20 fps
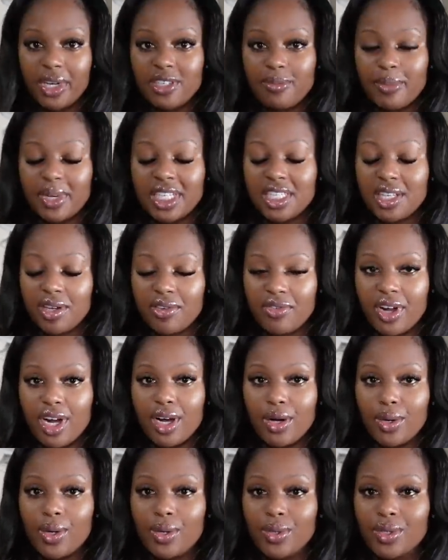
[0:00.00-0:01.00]
Myself for how
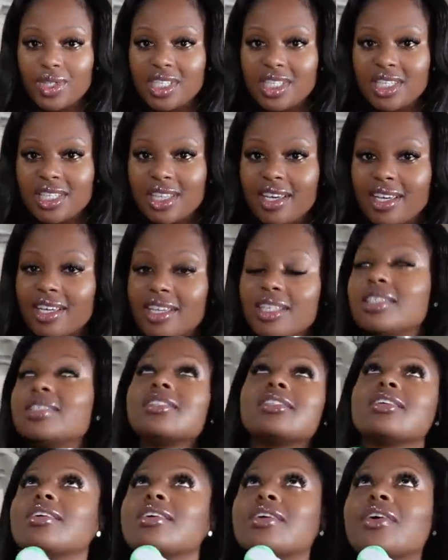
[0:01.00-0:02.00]
cold this thing
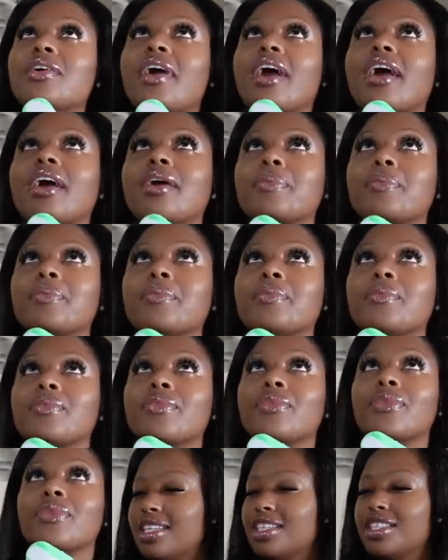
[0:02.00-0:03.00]
is. Okay,
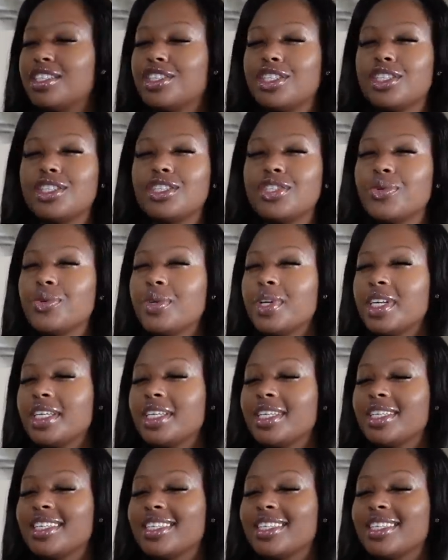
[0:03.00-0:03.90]
let's just do it.